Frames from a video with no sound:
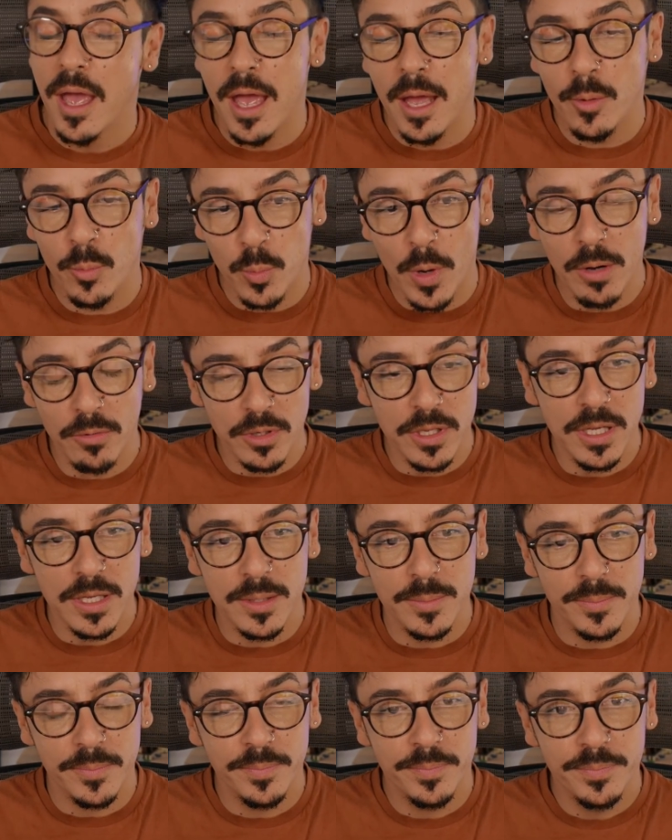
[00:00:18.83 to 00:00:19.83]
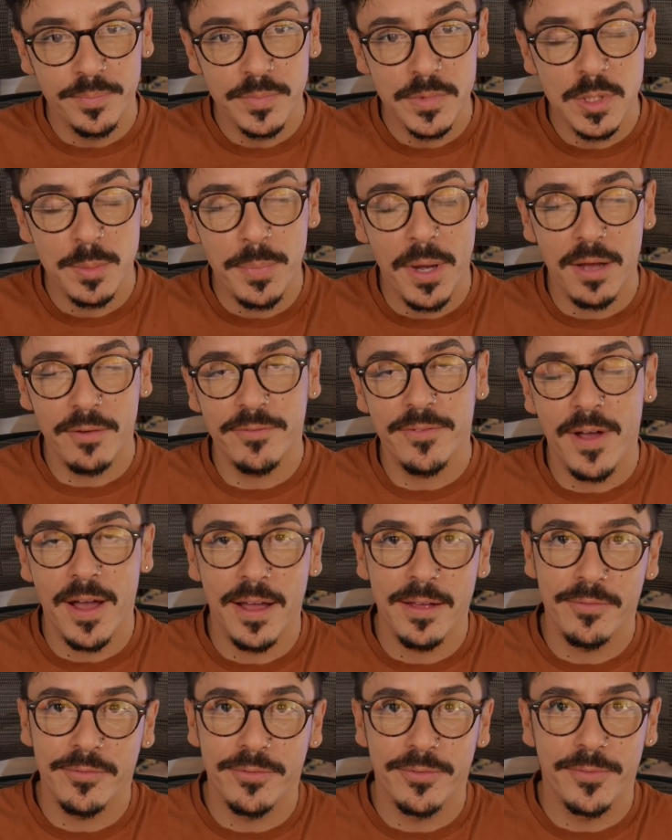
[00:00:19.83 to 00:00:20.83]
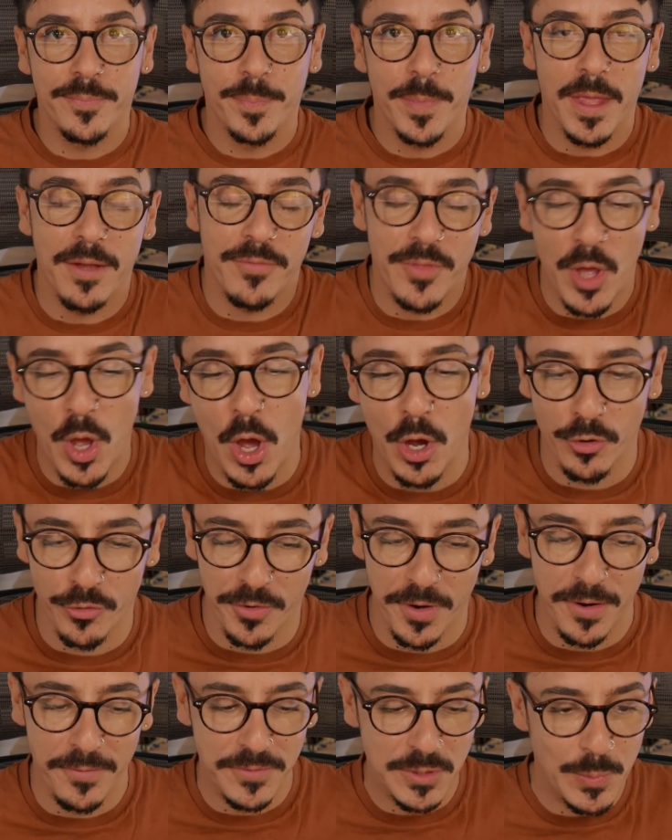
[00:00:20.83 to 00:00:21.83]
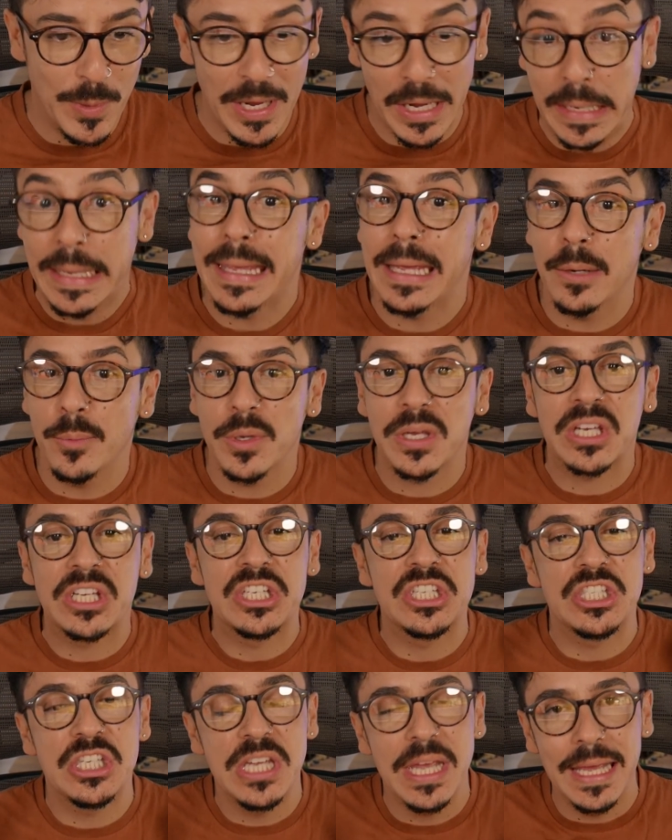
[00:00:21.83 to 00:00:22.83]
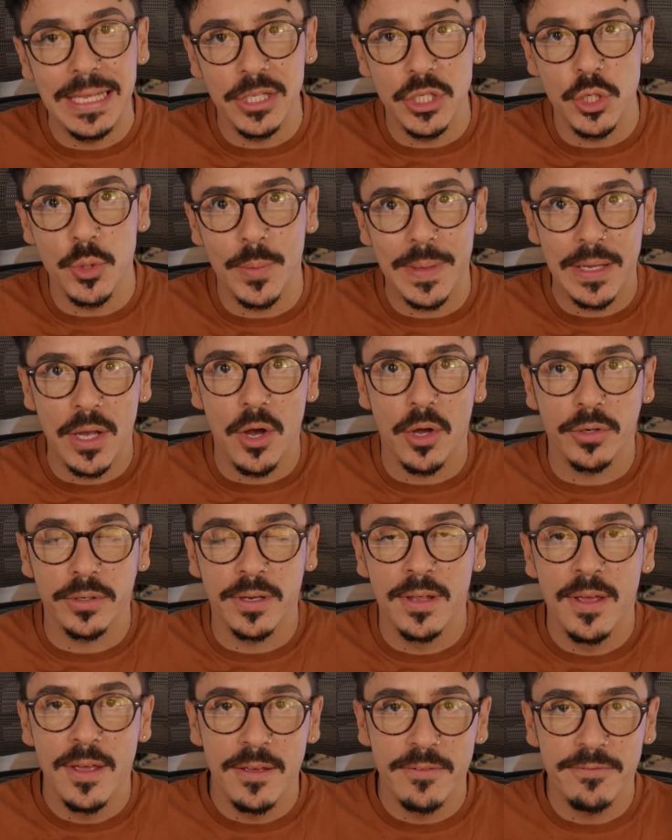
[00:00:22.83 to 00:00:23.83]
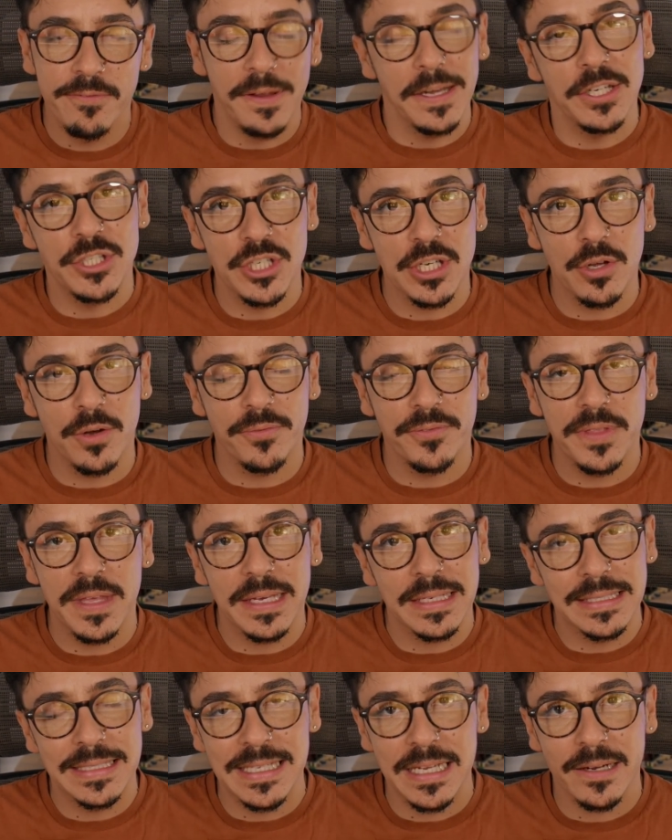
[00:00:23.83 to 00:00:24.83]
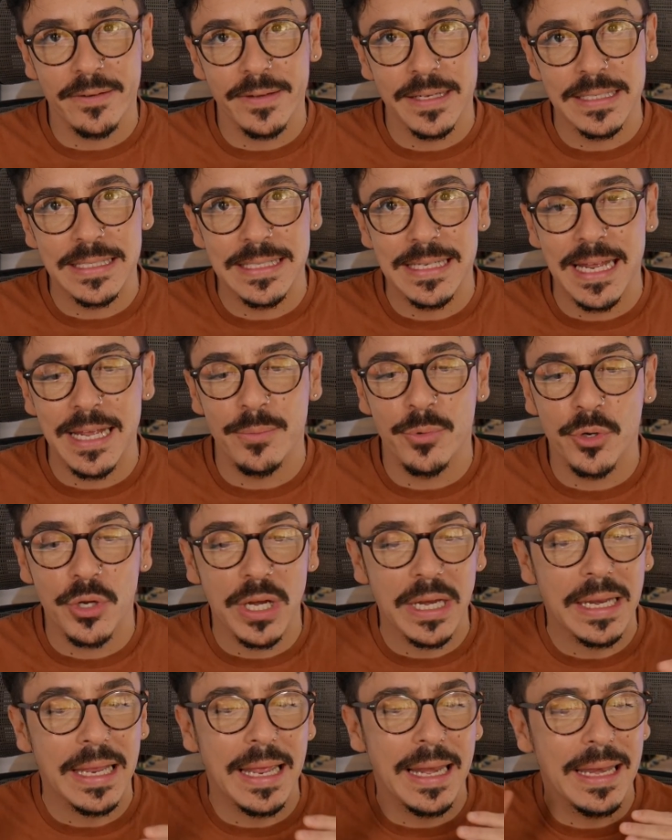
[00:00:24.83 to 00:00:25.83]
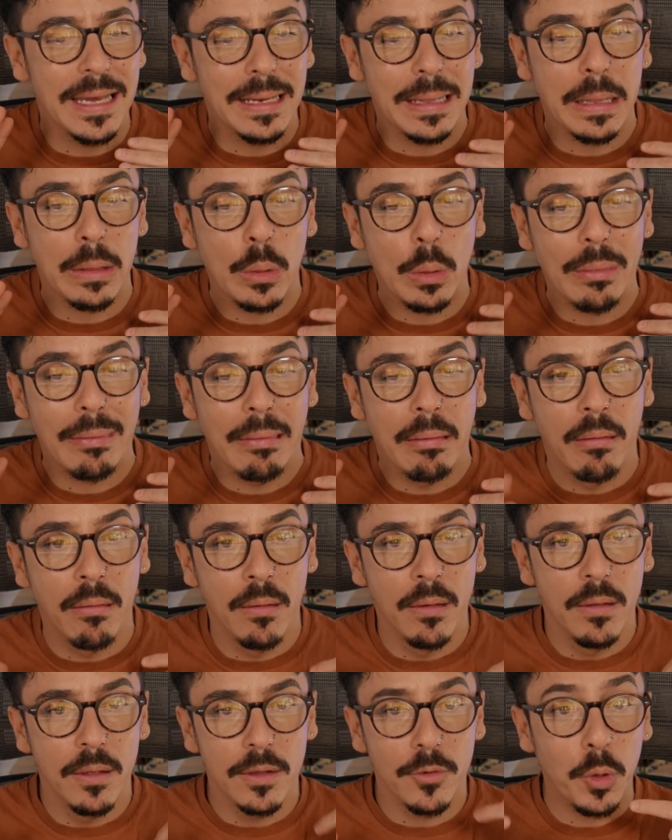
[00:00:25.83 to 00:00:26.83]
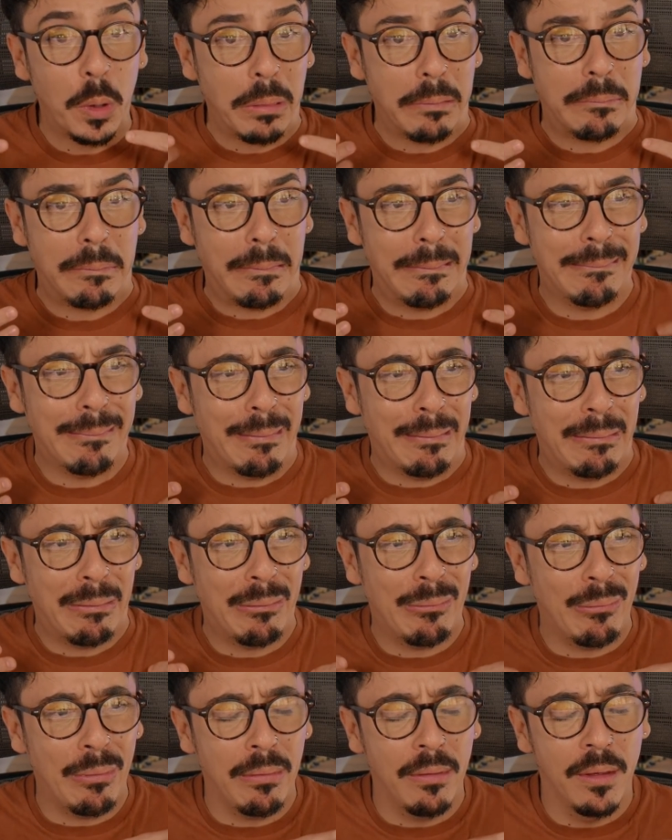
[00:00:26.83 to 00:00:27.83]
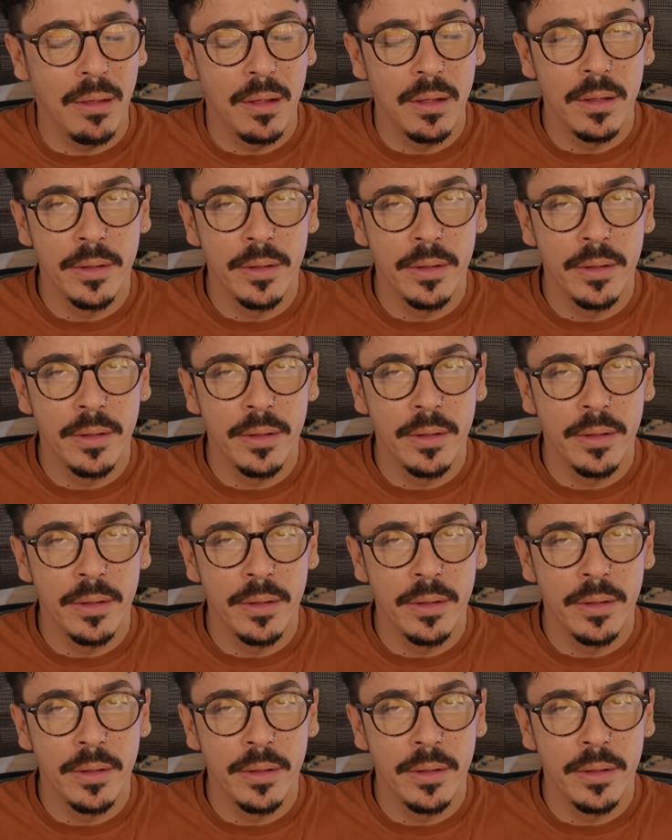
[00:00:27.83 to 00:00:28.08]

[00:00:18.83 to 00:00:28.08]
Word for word: And welcome to part five of the Hargroves. We are here, we're continuing on, finishing off the exterior today. We're going to get the.